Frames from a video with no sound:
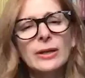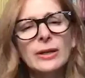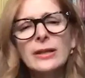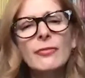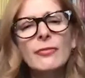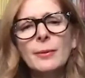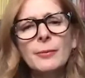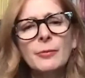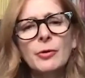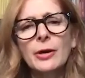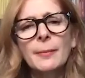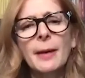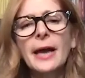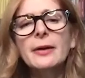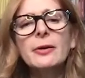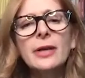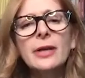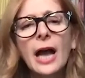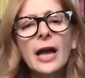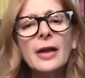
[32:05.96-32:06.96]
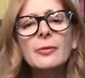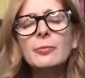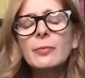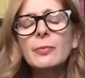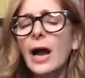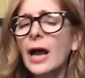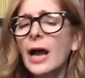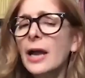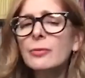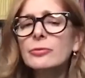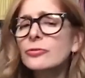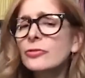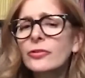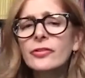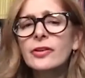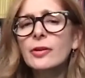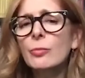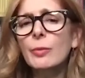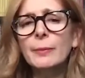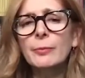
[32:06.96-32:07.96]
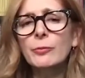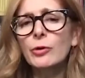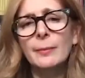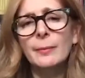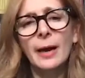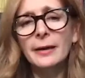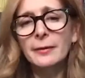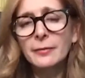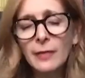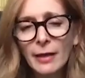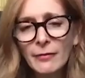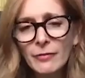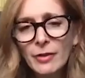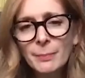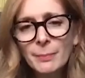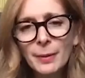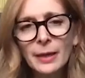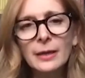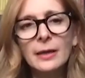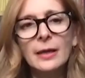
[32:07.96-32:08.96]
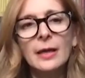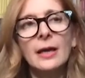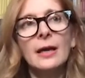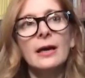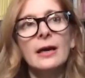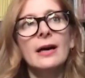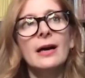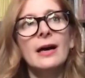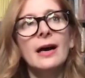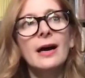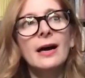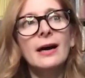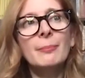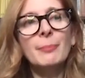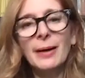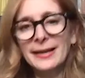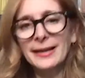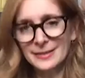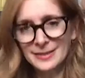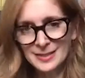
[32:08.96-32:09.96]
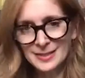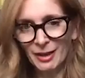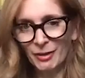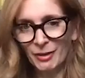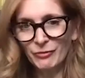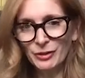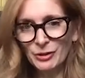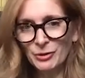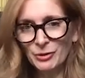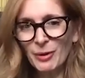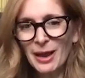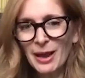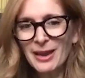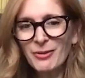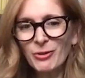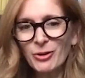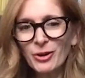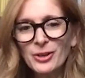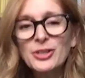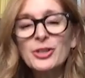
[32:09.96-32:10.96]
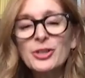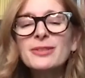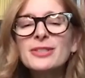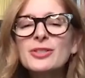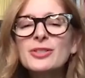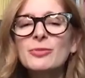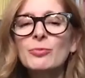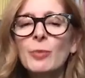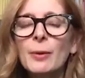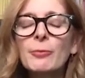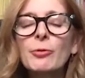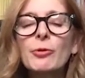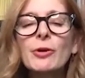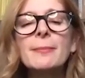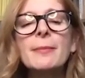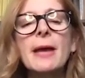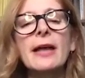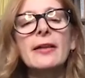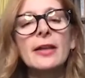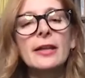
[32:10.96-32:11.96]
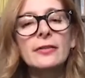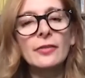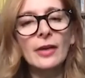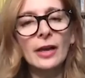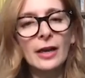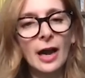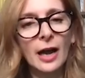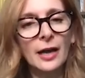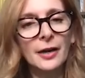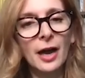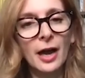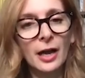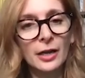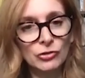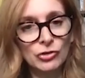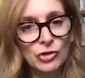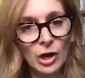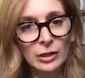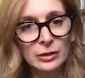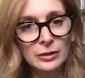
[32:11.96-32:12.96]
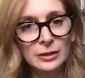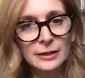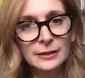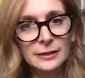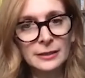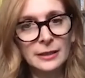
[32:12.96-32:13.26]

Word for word: I love whipped cream. I, I, I will just eat whipped cream. I love it, but by itself in a way, or you know what's whipped cream, it's like on hot chocolate.